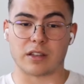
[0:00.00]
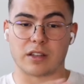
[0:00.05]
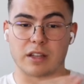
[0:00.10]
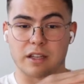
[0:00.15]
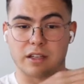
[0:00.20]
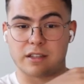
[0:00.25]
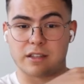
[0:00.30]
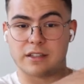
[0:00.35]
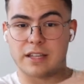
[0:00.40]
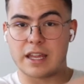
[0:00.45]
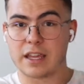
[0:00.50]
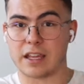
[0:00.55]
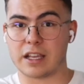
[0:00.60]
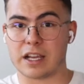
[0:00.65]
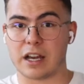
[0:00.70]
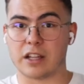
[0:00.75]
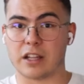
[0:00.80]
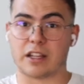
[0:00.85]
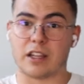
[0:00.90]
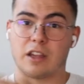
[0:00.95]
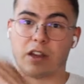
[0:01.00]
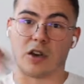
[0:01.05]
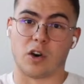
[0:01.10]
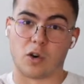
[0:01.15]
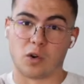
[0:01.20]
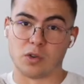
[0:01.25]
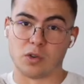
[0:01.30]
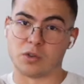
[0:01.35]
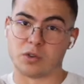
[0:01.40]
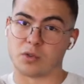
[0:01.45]
take the
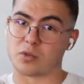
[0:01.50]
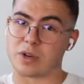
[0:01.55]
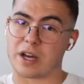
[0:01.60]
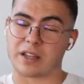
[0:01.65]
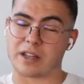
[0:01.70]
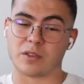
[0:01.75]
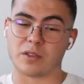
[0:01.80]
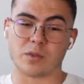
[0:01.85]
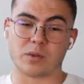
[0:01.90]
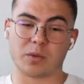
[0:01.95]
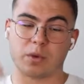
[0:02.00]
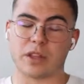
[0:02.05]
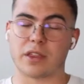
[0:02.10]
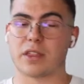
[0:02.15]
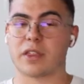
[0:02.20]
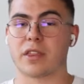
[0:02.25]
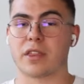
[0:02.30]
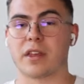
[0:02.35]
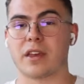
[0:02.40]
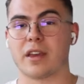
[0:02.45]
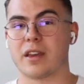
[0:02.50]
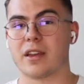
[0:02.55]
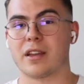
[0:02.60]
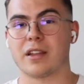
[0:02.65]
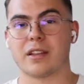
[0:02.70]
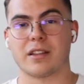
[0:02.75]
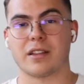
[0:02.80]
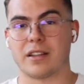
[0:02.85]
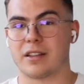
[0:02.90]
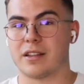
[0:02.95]
whole run with
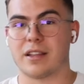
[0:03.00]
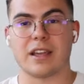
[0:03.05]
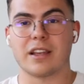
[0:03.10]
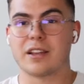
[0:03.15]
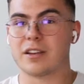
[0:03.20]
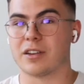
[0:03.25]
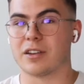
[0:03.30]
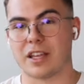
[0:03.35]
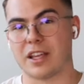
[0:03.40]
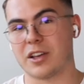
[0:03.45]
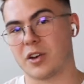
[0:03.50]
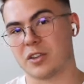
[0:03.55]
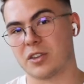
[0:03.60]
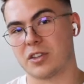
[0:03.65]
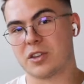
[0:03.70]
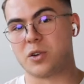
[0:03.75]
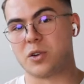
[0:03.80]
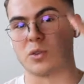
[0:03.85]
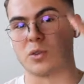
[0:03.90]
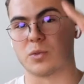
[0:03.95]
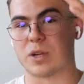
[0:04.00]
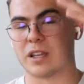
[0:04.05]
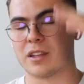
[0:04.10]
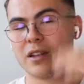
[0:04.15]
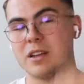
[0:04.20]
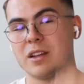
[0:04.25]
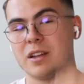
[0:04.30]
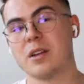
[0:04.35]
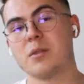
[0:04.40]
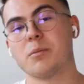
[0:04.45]
take on the whole run.
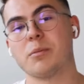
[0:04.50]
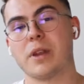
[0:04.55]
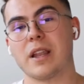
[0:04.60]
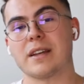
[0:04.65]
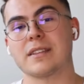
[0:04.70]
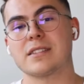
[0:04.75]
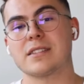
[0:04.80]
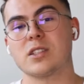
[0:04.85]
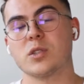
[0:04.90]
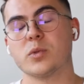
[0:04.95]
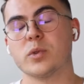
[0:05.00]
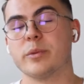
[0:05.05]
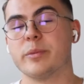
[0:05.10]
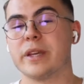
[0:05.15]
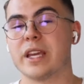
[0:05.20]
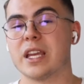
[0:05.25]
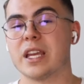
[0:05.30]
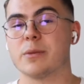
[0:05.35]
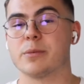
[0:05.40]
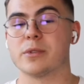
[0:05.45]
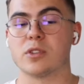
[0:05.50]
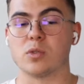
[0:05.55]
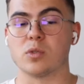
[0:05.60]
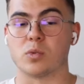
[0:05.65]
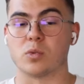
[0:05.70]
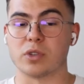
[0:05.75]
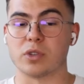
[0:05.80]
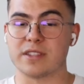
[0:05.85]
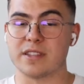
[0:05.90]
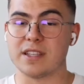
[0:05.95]
Plus, you will be able to
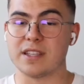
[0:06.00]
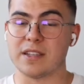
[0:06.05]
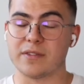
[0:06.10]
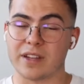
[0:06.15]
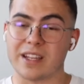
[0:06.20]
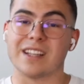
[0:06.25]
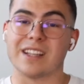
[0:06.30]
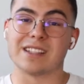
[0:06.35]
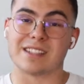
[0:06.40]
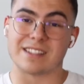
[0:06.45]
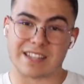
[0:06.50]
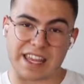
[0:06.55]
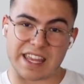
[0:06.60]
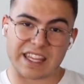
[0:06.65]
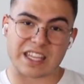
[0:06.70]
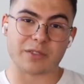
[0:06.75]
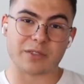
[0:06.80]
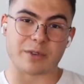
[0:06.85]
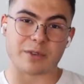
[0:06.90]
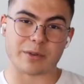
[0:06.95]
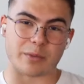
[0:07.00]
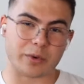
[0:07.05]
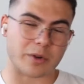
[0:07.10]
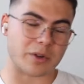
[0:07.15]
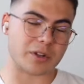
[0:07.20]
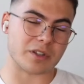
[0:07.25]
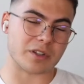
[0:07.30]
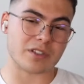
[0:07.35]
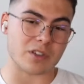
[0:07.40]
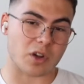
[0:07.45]
receive staking
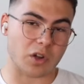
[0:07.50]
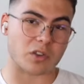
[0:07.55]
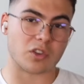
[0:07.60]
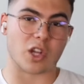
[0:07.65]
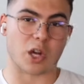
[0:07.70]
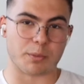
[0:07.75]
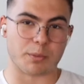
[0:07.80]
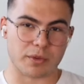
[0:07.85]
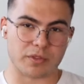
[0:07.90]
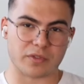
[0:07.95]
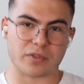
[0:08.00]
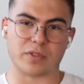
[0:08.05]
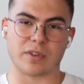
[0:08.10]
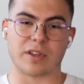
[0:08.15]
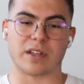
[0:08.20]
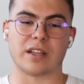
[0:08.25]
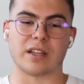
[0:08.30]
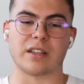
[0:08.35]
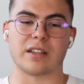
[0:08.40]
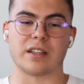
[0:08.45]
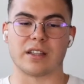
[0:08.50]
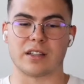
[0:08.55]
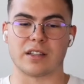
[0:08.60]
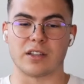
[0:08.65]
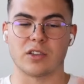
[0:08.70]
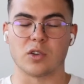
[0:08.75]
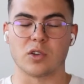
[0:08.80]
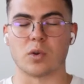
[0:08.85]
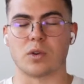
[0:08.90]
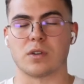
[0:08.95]
rewards on top of the
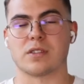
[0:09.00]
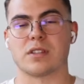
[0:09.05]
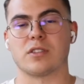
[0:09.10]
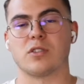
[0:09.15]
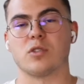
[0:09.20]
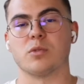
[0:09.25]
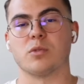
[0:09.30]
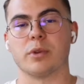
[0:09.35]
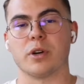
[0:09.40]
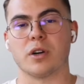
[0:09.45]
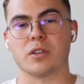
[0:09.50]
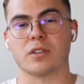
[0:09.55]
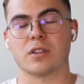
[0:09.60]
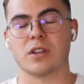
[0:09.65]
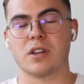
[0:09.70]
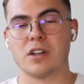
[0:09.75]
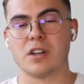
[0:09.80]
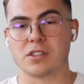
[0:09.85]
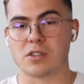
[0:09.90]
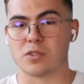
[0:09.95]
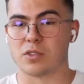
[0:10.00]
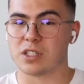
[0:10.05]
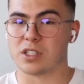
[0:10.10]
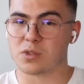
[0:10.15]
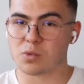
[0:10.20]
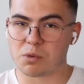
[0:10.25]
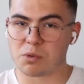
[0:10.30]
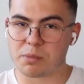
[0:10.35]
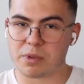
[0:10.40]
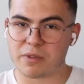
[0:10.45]
tokens that you bought. So this
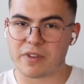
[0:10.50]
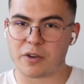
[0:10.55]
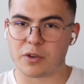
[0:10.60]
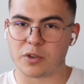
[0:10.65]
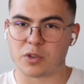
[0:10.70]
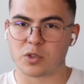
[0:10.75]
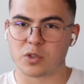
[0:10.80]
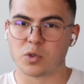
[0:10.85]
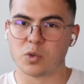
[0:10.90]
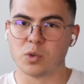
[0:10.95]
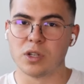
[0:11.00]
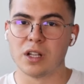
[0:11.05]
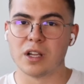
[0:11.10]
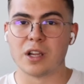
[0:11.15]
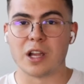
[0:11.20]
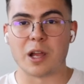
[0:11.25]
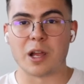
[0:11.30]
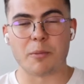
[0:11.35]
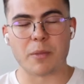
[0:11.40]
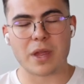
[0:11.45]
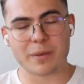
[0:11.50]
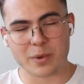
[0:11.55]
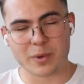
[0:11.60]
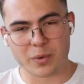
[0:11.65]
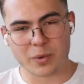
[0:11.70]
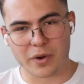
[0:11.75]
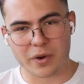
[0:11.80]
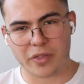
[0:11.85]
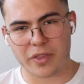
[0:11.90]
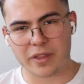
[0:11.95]
will be very cool. Maybe
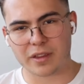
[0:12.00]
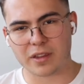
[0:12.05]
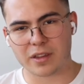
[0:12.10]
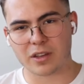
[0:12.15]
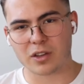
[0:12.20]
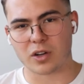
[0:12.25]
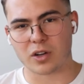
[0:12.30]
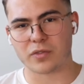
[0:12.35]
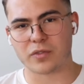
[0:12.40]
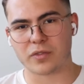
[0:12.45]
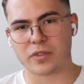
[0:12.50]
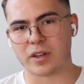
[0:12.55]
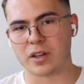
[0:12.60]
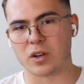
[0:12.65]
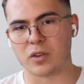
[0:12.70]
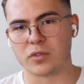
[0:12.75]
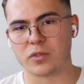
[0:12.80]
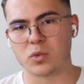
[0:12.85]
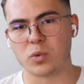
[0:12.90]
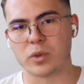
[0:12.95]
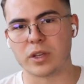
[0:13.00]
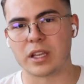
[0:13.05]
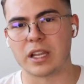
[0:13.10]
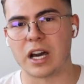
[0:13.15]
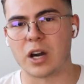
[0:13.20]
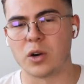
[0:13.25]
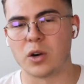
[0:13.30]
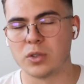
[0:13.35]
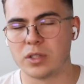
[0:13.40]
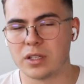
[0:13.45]
we're thinking of doing an
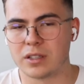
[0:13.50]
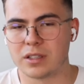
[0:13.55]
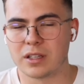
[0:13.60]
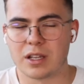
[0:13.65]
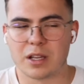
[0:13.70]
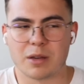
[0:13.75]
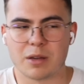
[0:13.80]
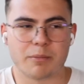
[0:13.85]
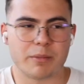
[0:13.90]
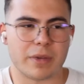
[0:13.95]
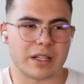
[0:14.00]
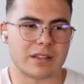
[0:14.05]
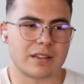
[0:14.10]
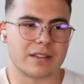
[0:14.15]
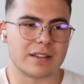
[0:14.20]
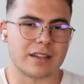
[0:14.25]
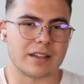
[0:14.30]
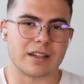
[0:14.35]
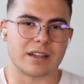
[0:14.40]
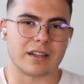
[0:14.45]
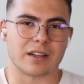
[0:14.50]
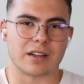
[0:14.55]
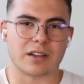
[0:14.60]
audit, but an